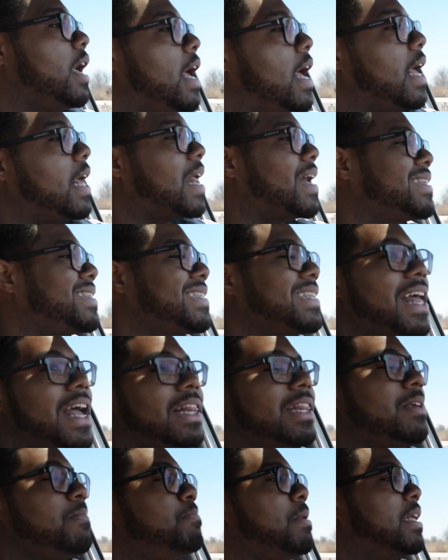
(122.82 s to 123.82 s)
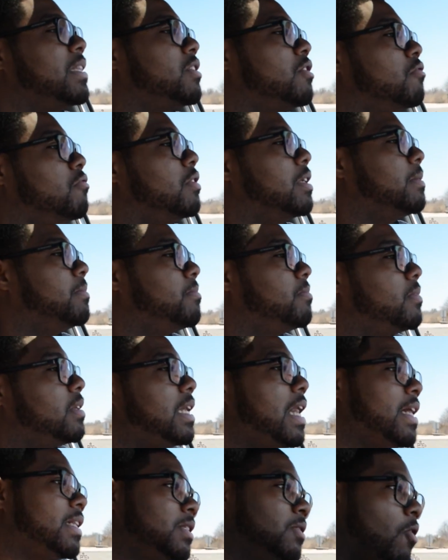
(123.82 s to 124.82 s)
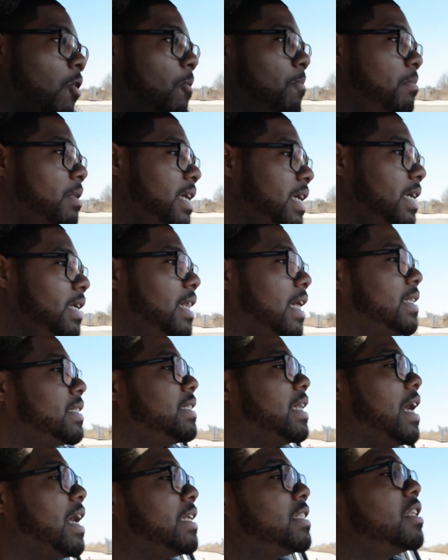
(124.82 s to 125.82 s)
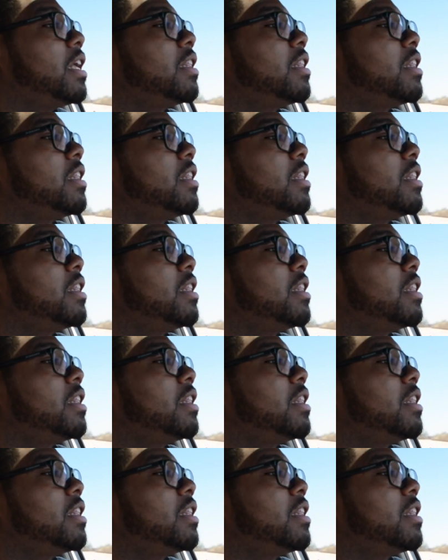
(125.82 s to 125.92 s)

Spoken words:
and I slightly bent the rim, and that's on me. Has